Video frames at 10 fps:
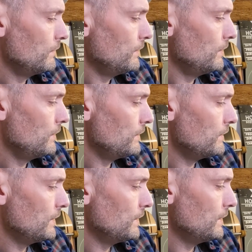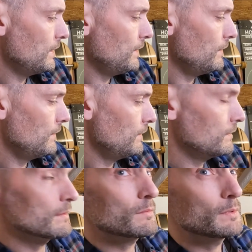Yeah, let's set the date.
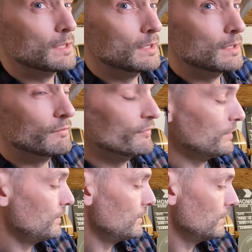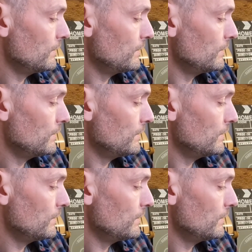It's the 23rd